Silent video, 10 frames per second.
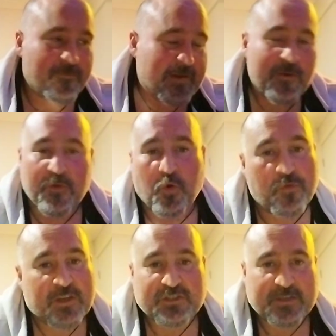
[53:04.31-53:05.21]
figuring all
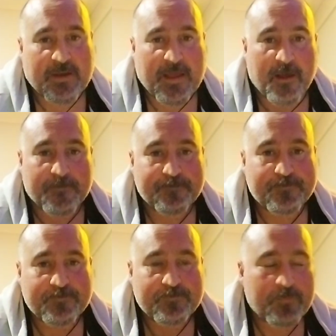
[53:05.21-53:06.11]
this shit out.
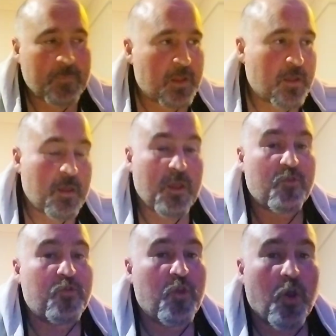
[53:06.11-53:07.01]

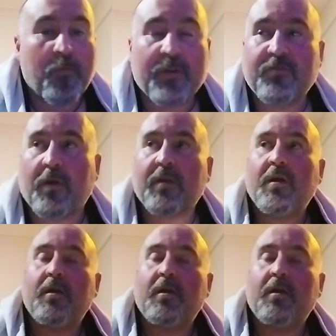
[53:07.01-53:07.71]
Nobody's like...